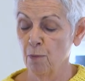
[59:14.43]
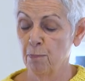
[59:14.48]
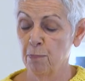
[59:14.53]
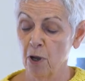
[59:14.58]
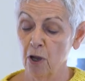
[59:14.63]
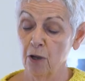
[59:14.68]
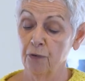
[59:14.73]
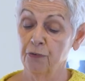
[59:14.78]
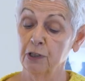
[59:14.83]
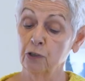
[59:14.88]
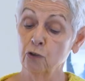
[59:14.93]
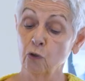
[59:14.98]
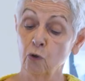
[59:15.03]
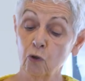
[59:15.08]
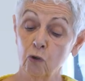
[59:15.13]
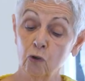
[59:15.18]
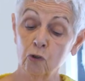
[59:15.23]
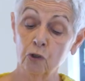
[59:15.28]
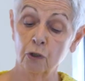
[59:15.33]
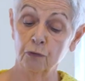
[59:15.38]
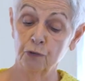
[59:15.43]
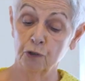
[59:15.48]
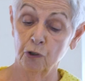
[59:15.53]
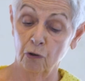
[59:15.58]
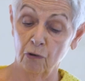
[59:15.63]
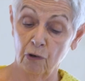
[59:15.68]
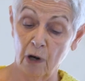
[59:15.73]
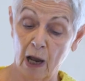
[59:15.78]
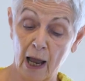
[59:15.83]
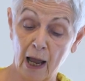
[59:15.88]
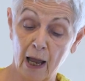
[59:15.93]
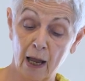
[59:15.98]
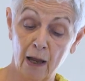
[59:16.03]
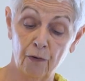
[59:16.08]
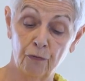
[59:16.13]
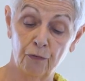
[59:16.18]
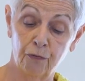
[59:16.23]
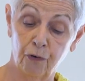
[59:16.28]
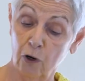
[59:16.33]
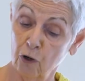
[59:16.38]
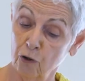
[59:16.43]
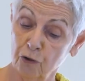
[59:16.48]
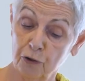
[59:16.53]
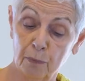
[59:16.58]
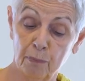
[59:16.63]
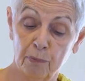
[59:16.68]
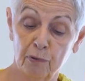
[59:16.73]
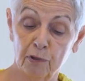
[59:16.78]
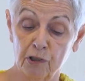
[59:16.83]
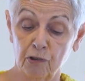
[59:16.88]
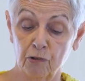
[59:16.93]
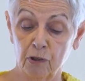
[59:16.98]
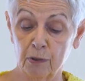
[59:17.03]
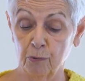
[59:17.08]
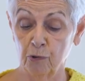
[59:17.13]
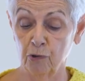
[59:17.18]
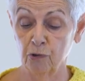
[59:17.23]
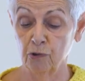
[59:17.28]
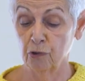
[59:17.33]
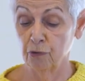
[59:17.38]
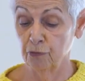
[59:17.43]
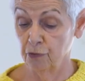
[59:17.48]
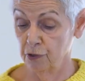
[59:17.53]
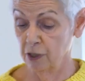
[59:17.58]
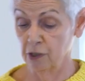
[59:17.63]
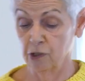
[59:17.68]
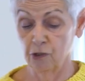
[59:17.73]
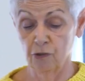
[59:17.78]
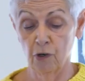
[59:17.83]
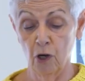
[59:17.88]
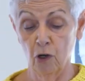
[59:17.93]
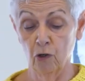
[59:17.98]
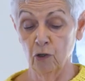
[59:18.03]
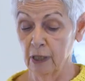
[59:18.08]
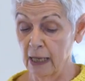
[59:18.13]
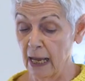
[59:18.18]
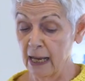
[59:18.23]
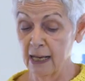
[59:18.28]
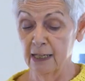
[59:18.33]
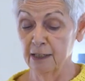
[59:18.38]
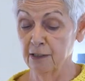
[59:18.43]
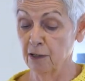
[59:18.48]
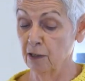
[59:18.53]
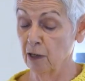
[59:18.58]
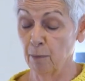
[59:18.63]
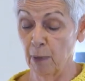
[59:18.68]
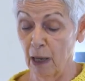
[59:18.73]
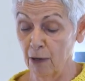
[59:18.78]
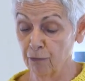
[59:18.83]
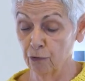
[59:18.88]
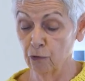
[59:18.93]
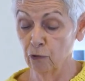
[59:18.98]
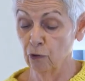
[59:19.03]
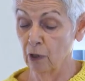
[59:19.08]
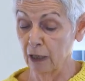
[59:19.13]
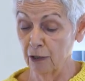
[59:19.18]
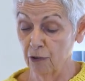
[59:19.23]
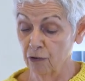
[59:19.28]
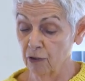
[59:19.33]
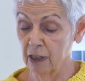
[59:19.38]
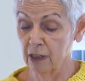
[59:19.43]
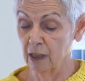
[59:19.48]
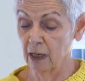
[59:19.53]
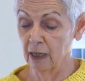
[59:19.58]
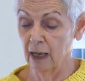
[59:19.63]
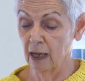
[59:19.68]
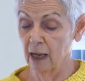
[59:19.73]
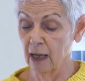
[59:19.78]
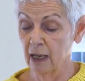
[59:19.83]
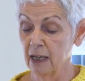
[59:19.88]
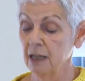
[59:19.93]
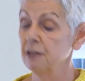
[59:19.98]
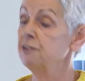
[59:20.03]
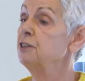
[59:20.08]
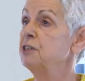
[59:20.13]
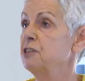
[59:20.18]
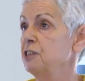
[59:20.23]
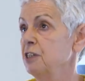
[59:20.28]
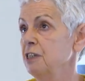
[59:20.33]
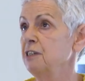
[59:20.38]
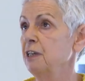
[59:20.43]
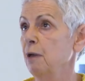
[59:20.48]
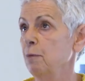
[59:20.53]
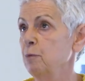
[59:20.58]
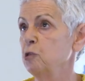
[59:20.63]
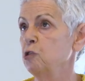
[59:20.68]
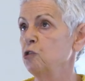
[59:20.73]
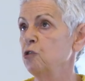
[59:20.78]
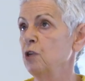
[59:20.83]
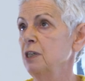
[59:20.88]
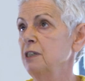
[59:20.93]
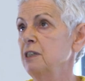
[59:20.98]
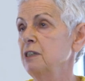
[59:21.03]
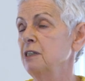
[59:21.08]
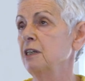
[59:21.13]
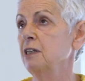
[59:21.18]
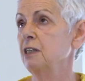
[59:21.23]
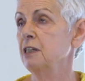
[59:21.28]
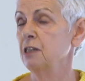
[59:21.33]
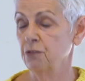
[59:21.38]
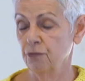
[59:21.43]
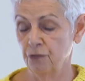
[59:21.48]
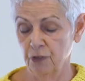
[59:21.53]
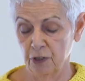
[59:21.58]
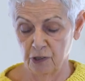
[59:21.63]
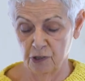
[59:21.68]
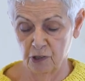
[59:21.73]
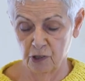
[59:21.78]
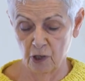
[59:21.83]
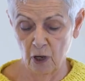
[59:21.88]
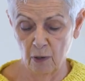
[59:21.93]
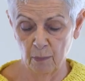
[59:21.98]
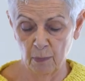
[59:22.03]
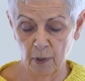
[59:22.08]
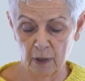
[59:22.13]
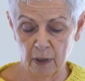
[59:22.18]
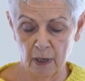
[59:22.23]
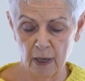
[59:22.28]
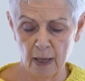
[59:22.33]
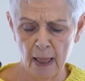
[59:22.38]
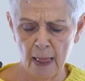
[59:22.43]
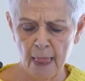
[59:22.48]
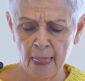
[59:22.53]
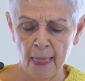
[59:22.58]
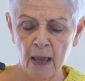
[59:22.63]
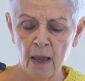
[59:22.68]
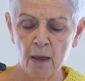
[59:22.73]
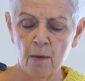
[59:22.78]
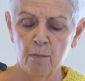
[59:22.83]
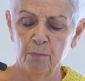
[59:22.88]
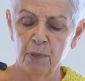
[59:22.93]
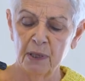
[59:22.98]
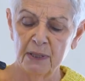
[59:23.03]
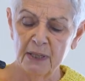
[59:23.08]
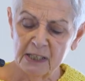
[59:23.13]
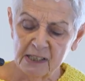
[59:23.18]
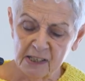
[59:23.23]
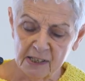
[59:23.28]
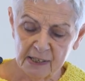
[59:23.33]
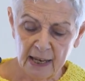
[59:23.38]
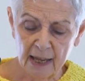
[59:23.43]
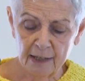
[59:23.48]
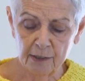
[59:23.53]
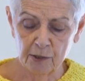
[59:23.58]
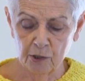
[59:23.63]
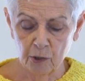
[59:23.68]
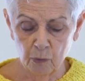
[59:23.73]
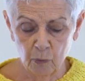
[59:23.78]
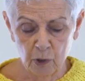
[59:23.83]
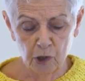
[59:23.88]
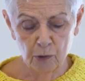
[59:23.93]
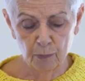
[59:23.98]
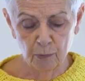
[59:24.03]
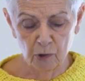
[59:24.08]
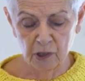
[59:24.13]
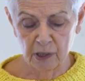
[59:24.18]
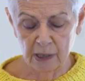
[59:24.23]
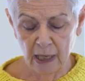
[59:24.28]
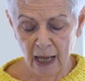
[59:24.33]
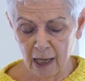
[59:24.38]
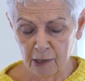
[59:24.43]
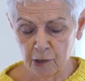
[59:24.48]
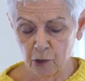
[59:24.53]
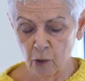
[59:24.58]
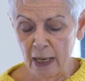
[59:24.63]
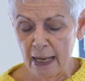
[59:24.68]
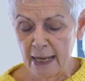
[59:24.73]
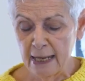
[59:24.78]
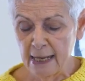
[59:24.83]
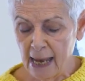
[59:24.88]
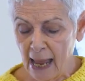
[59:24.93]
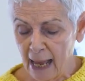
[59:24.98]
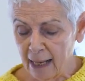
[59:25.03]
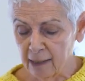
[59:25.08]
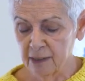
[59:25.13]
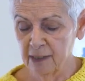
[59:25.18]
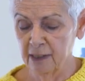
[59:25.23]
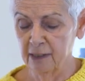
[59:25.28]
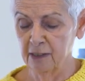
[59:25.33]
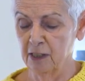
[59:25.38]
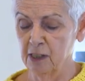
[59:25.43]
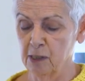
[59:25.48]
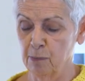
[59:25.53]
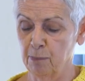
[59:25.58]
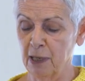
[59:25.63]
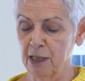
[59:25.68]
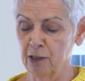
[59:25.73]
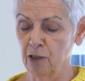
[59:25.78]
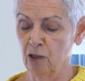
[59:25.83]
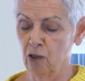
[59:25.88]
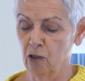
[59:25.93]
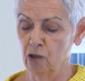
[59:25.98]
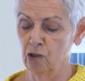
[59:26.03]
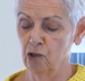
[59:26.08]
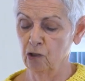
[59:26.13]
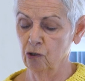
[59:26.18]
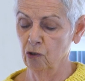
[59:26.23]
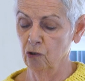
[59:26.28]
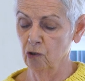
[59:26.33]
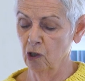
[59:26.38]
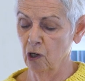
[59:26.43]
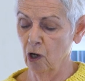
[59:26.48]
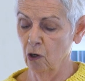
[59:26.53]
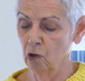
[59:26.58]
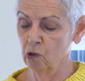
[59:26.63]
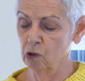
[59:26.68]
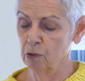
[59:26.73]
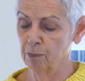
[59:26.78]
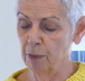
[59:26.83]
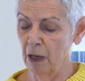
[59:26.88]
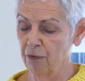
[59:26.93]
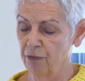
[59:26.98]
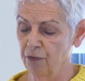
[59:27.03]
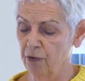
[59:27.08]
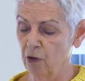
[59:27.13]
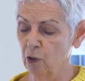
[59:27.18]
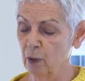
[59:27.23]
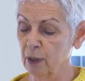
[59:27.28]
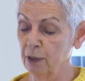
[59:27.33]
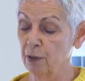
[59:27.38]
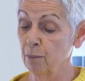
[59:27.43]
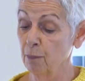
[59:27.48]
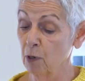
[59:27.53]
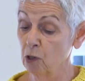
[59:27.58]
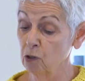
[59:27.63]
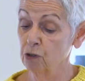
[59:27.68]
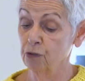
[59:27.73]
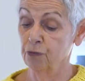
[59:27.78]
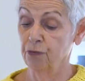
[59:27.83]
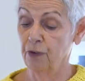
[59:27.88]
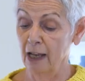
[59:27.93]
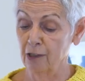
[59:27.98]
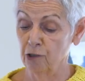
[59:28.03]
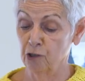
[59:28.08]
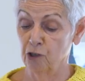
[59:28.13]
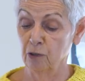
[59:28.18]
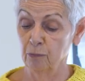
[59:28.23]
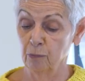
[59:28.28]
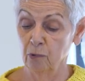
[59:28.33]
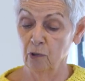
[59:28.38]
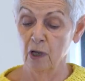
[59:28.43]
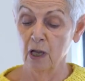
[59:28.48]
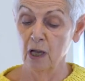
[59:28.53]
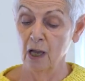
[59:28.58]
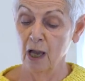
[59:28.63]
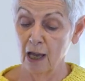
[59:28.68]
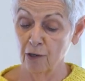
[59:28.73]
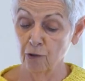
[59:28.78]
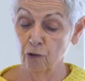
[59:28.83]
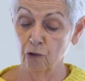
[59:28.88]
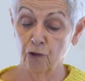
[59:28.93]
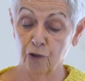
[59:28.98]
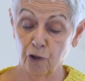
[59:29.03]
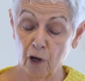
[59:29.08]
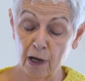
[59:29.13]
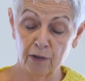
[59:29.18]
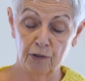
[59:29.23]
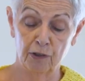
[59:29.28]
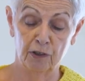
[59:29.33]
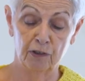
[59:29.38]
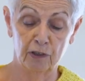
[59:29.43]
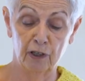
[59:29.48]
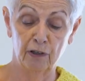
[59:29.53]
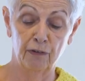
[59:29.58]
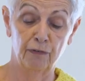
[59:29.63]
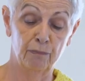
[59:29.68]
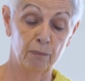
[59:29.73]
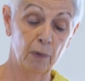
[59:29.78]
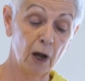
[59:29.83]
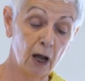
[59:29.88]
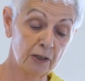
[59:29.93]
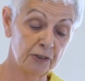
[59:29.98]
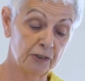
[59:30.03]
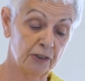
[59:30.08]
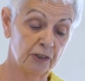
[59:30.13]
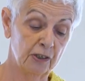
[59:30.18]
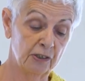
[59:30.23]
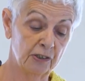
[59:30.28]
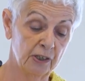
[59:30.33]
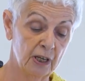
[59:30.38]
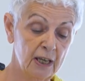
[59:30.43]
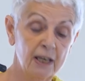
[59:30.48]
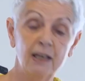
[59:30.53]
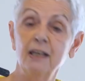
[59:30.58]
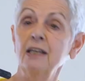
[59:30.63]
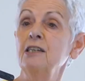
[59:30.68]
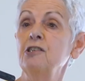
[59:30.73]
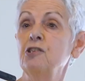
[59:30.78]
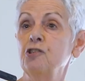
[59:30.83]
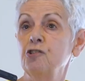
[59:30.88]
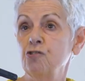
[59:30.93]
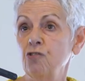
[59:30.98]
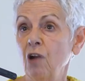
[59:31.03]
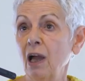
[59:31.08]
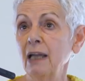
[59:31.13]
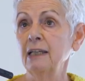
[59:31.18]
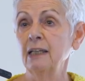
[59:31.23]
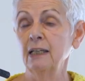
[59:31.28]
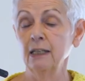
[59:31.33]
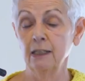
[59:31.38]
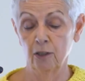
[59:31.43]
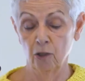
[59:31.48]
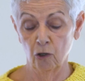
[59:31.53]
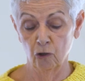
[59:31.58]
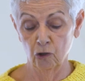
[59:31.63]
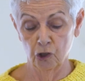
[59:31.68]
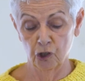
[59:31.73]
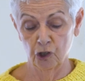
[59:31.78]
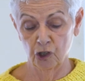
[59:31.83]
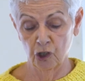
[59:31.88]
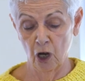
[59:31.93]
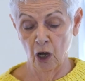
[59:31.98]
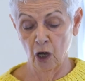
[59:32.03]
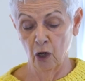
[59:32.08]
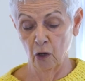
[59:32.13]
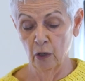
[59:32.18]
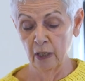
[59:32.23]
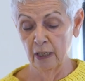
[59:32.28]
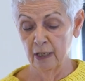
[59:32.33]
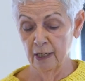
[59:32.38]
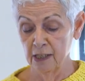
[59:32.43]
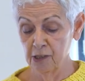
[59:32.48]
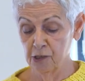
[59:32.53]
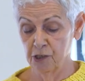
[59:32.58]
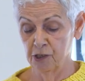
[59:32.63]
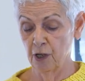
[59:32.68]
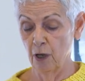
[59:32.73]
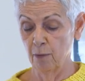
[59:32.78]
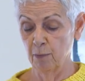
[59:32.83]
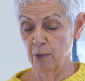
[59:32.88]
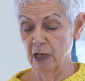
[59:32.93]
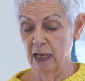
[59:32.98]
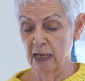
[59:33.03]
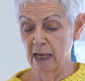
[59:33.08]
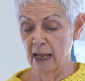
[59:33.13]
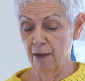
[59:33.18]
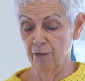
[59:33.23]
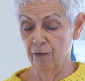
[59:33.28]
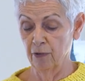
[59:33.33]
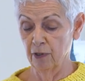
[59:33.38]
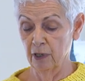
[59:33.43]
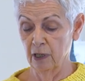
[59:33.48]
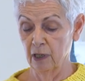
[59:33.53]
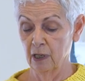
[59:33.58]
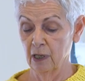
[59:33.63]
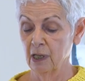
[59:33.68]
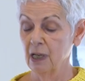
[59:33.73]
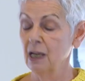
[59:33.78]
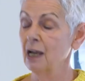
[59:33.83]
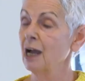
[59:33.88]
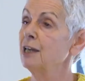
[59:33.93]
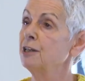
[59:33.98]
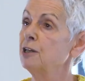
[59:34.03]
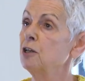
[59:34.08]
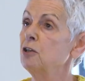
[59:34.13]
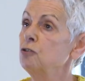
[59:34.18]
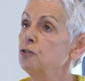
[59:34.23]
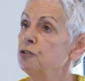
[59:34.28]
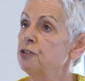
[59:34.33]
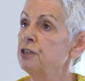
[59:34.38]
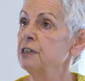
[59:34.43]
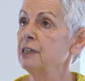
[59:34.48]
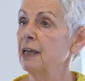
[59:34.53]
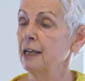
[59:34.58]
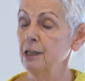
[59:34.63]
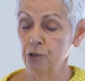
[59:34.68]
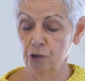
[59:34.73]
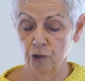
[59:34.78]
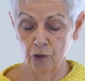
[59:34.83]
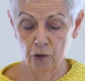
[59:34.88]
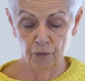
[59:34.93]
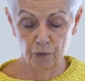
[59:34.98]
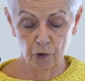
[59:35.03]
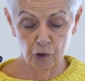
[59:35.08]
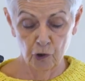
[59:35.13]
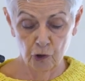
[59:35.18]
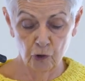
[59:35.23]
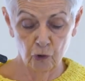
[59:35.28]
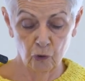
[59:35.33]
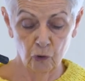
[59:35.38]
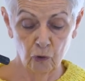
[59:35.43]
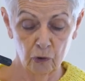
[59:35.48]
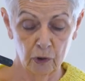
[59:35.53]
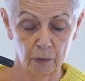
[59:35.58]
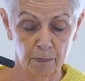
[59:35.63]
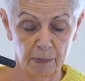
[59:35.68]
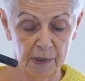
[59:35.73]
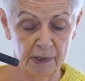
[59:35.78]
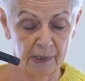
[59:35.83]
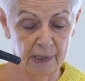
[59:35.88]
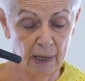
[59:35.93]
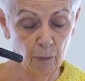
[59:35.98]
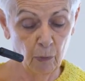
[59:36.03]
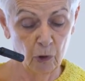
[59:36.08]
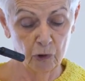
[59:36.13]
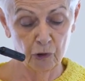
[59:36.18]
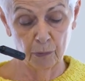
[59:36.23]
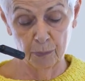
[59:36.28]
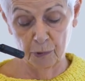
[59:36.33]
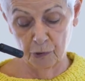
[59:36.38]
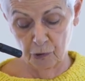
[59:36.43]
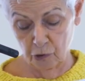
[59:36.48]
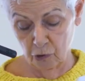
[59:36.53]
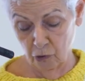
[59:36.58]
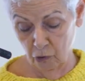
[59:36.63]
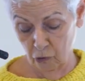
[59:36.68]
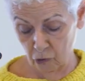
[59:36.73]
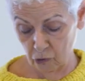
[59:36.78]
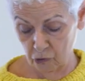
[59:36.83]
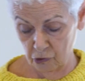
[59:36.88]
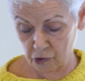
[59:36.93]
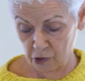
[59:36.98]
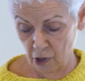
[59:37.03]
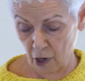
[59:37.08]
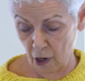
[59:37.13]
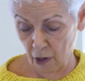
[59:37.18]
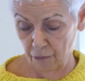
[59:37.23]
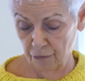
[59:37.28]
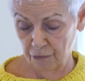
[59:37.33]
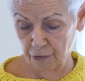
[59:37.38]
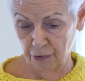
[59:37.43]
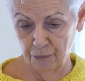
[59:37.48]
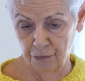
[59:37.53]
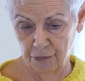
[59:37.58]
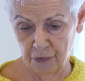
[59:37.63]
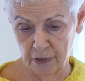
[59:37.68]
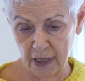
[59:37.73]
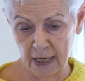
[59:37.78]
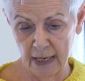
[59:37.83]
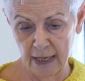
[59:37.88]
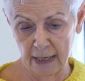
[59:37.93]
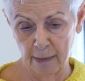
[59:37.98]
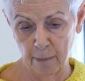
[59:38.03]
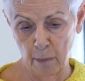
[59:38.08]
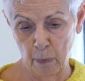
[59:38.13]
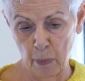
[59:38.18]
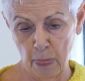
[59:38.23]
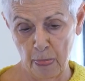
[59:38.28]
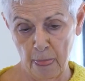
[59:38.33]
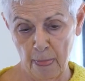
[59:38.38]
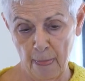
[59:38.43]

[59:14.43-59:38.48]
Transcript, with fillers: The perfect order of Torah followed the prescriptions of Cicero, Galen, and above all Agricola. This he demonstrated in his fifth sermon. But the extent to which Moscato enacted his pedagogical goals by following the most fashionable and authoritative masters is strikingly on show in Sermon 11, an elucidation of the short but somewhat obscure Psalm 15.